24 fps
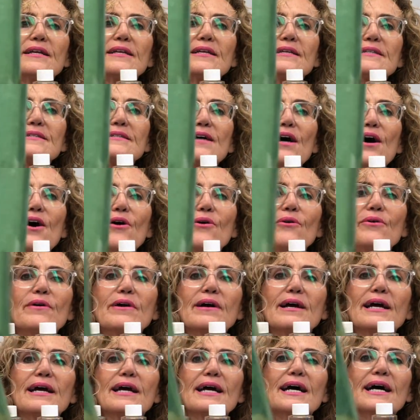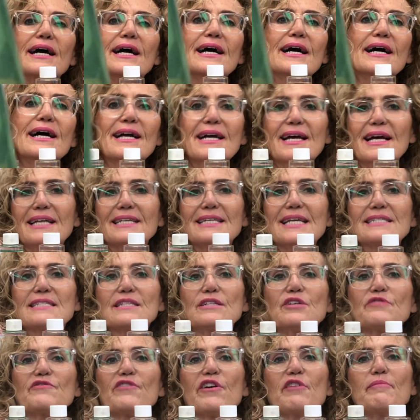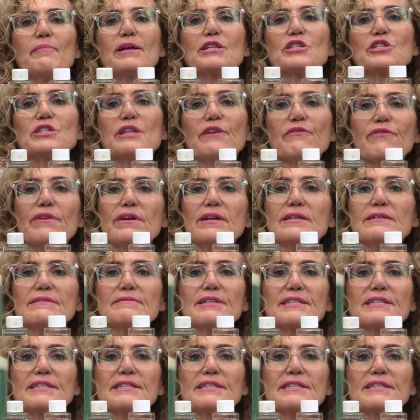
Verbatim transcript: So uh, it doesn't look very much different.